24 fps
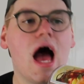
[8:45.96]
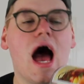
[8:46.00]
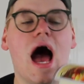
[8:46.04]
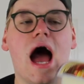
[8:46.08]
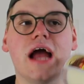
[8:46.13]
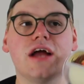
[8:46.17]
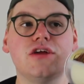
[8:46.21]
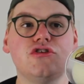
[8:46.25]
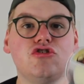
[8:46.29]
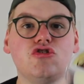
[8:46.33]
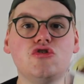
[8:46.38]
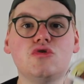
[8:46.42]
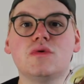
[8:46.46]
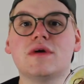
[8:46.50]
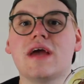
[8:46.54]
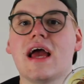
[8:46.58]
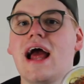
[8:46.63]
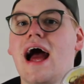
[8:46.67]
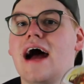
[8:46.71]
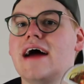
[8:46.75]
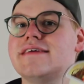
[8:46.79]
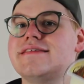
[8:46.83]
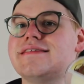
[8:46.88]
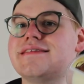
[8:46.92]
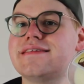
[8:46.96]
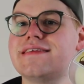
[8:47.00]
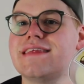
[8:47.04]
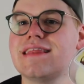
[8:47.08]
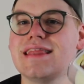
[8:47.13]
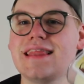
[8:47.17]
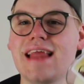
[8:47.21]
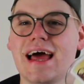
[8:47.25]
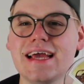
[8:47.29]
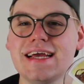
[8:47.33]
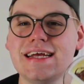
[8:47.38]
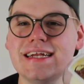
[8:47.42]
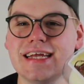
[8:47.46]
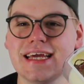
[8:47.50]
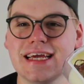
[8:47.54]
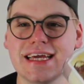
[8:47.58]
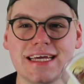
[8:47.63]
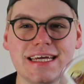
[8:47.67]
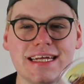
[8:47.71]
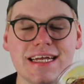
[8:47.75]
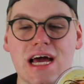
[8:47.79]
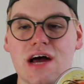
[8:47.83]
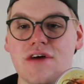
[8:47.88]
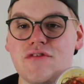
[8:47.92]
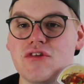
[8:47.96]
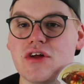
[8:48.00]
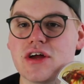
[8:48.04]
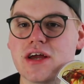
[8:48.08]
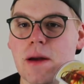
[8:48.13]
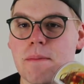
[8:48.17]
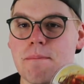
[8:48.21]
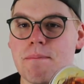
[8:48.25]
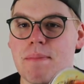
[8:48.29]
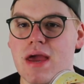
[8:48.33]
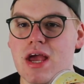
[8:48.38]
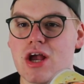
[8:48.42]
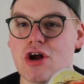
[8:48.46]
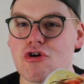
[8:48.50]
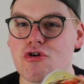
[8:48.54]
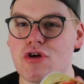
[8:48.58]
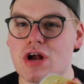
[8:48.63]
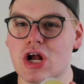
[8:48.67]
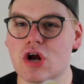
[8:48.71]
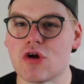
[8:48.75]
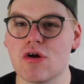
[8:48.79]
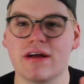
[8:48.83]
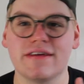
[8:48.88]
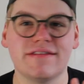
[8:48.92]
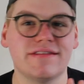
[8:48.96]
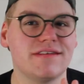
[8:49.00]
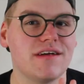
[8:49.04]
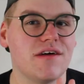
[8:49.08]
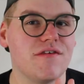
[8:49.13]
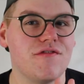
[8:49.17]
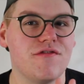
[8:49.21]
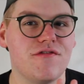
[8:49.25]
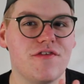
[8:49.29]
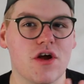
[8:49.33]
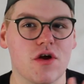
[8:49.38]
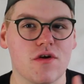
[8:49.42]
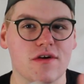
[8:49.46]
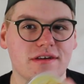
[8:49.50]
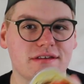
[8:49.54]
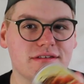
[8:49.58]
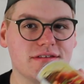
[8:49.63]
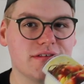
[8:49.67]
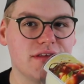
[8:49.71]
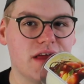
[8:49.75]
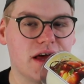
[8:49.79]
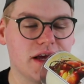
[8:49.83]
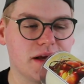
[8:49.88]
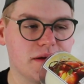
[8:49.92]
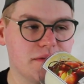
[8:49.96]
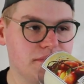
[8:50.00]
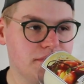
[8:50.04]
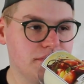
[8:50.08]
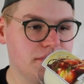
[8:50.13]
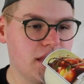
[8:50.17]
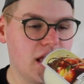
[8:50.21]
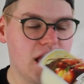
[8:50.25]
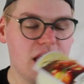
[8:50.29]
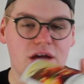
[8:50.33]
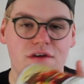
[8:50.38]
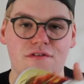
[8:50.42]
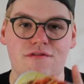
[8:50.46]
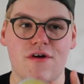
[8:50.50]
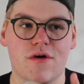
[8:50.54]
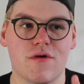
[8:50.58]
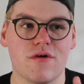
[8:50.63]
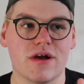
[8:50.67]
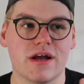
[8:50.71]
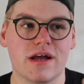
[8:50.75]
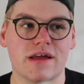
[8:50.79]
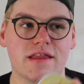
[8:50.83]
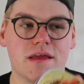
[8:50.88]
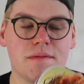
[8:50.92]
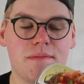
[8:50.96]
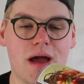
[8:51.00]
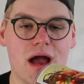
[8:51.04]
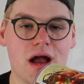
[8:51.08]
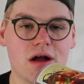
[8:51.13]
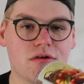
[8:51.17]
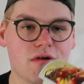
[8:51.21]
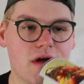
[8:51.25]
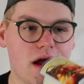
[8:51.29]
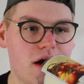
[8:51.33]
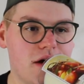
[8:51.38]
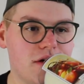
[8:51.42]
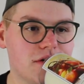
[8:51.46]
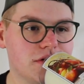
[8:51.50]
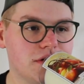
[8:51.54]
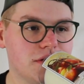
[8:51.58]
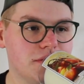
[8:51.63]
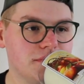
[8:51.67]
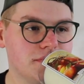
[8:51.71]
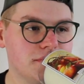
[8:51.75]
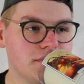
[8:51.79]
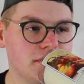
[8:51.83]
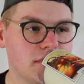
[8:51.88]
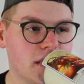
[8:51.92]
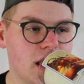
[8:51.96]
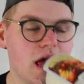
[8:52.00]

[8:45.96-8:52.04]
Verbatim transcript: I do get a slight hint of like a bakery crust, very slight, very in the background,